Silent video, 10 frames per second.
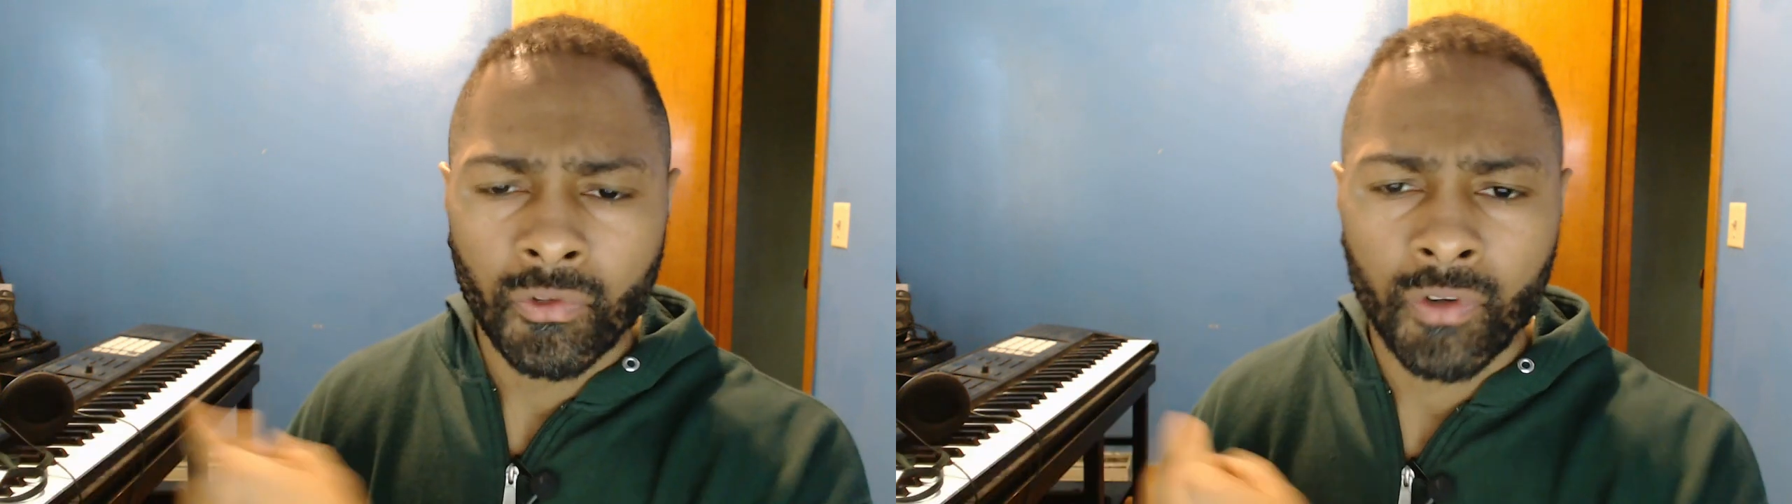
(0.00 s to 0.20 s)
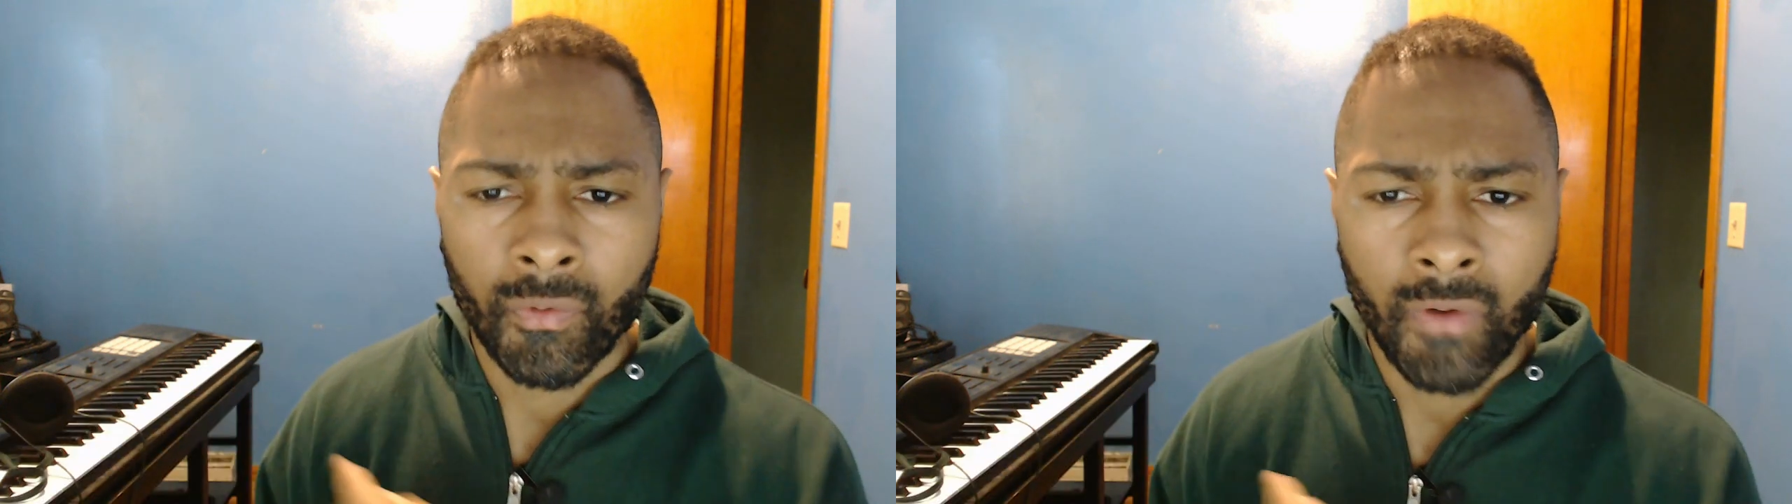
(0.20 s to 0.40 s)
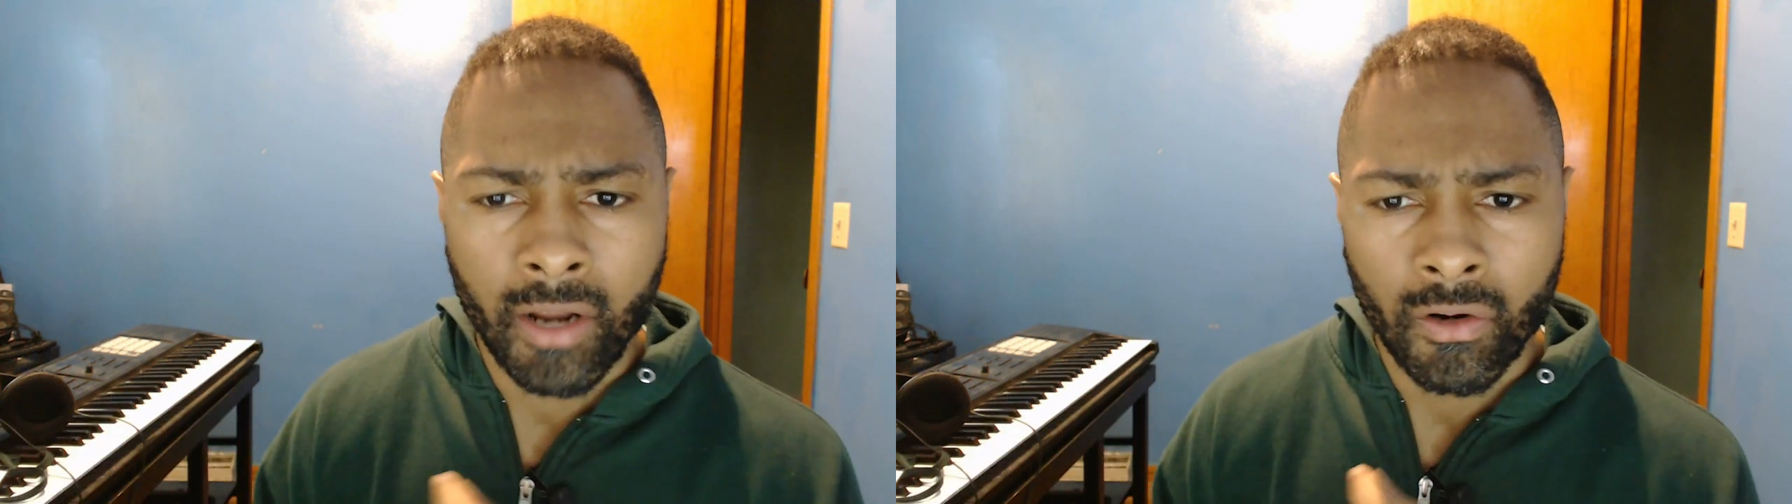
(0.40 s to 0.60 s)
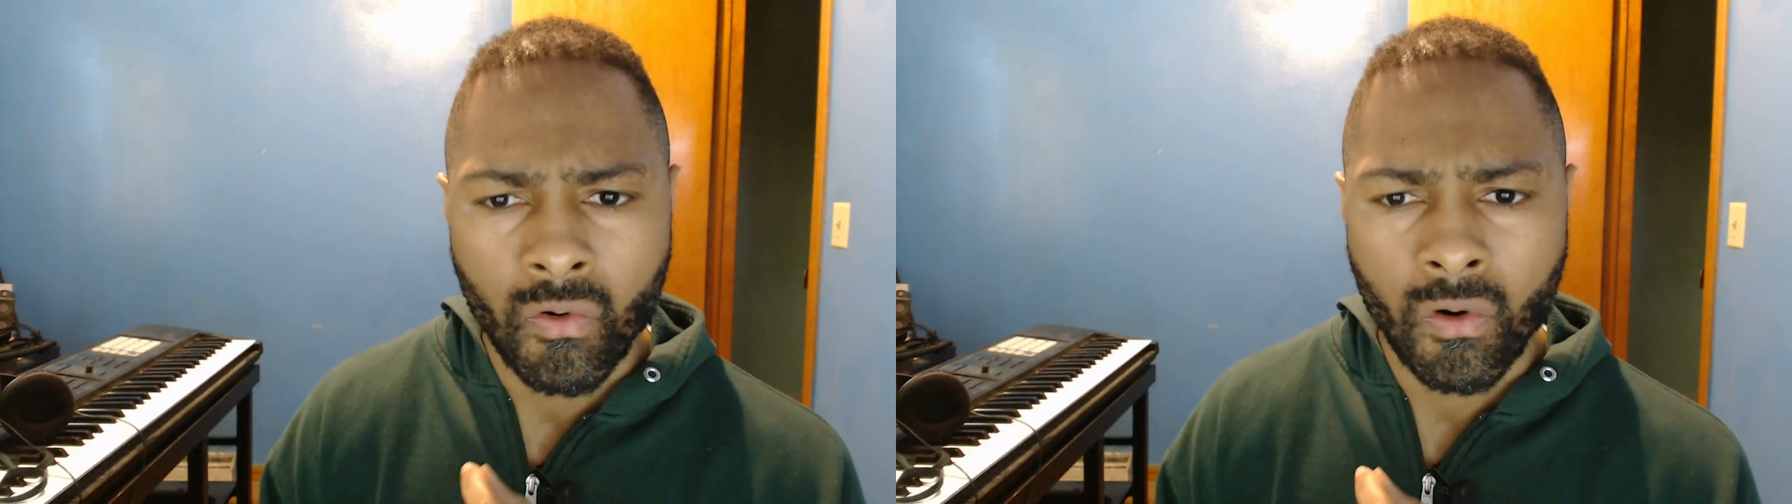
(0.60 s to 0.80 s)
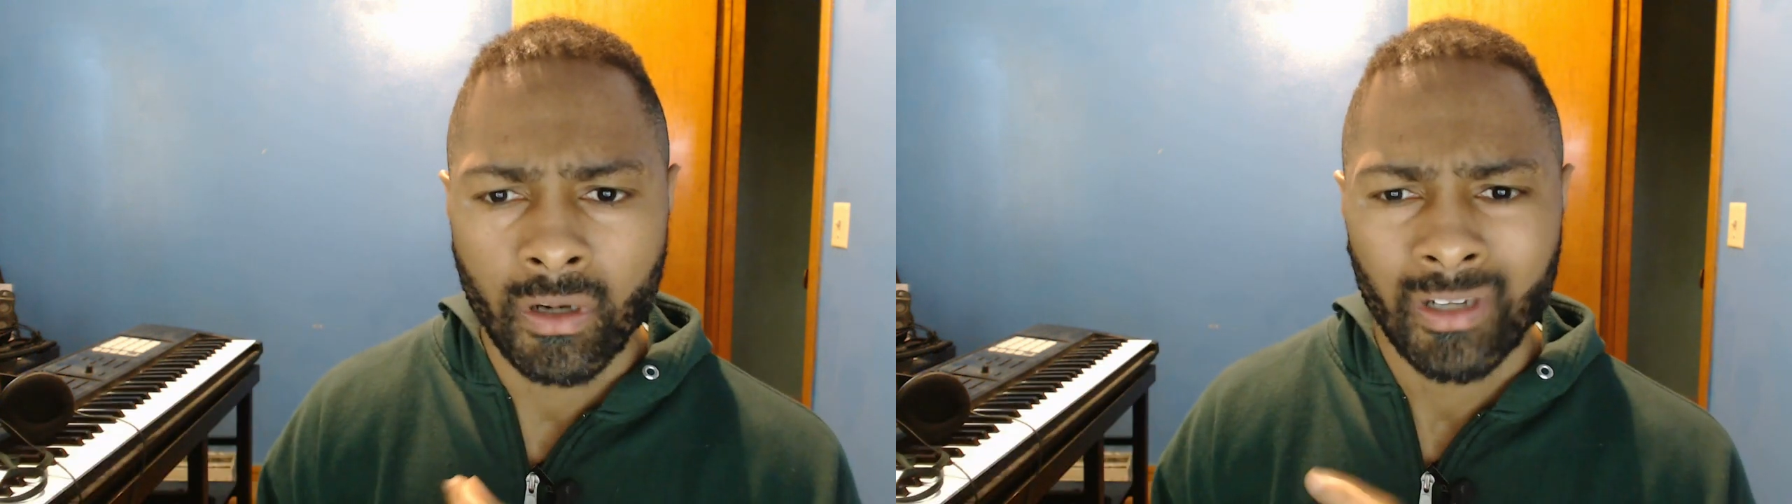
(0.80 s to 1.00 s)
from around the
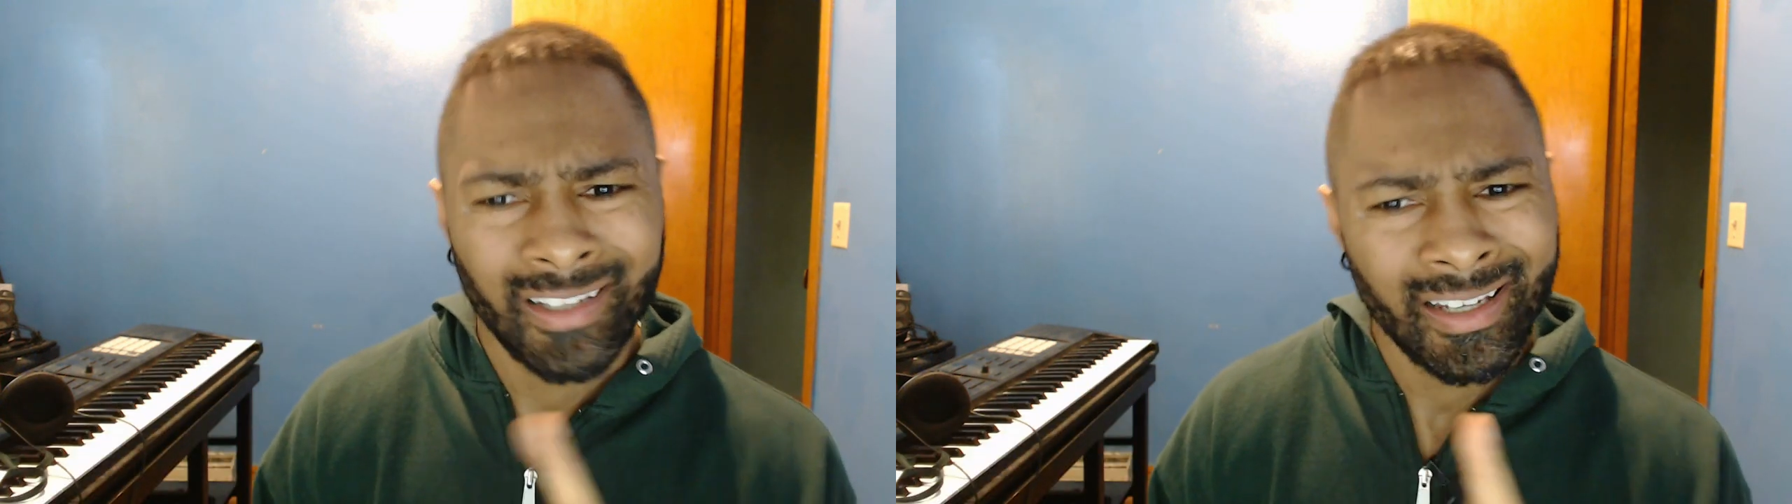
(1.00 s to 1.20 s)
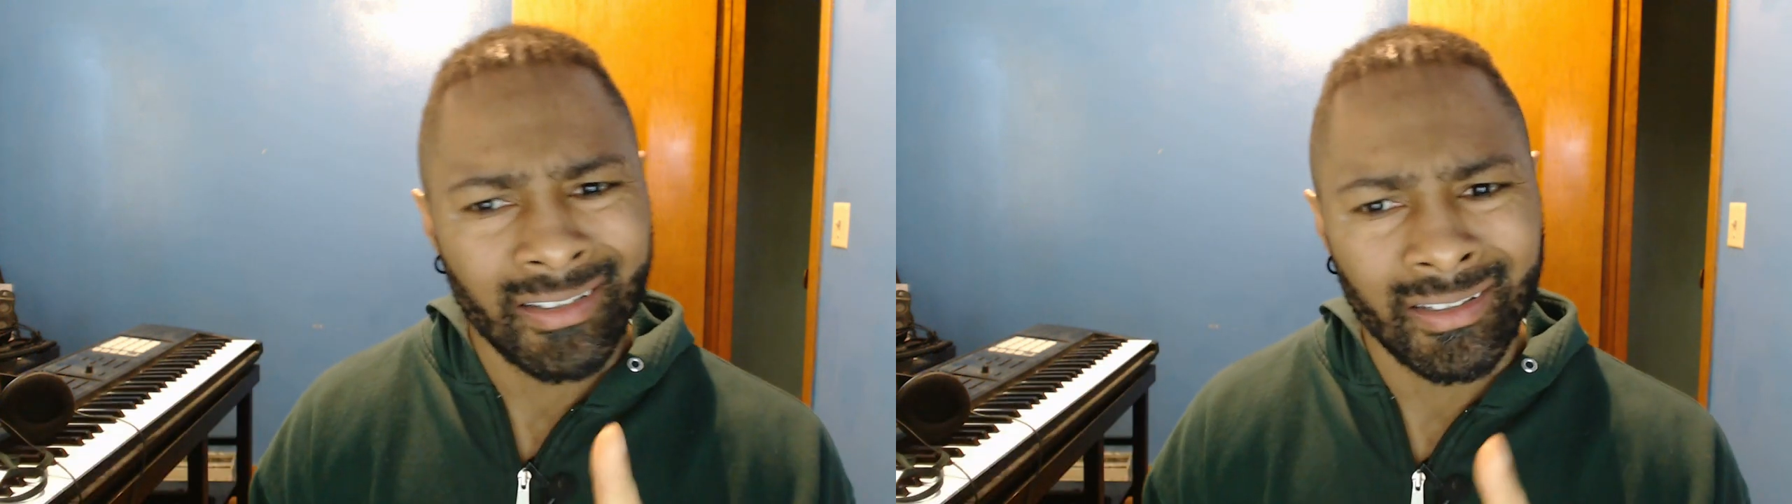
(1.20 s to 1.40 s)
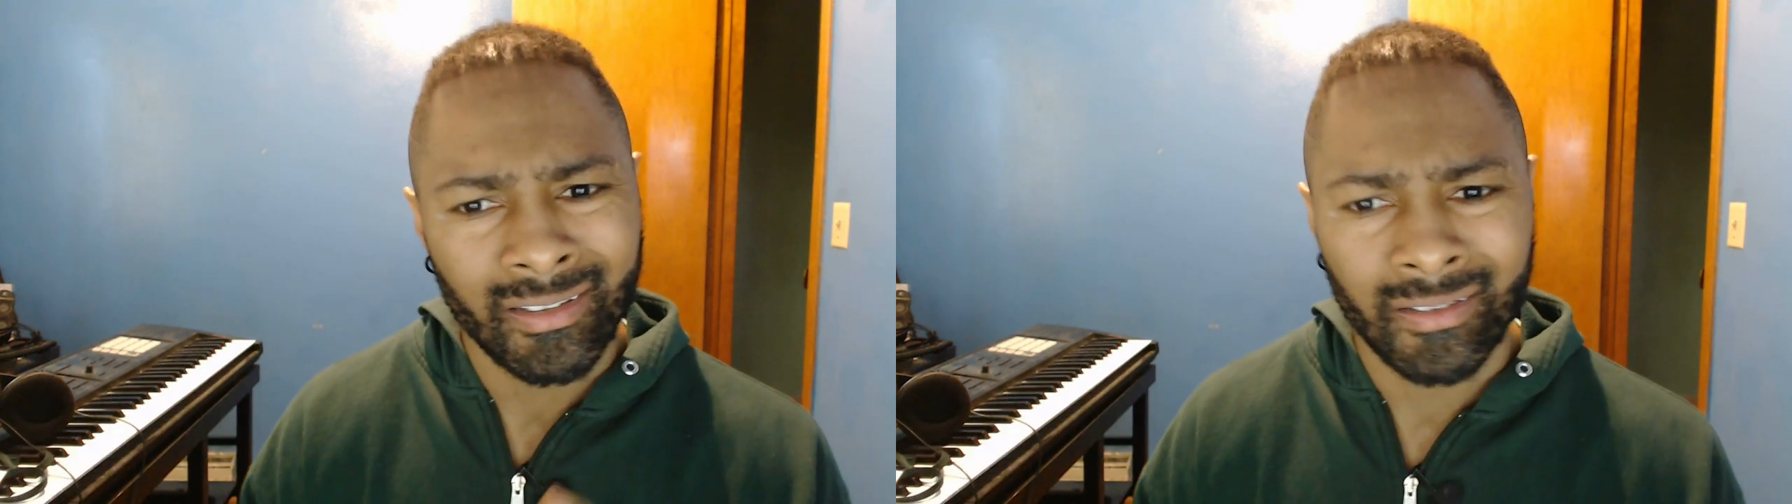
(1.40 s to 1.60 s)
corner. Listen.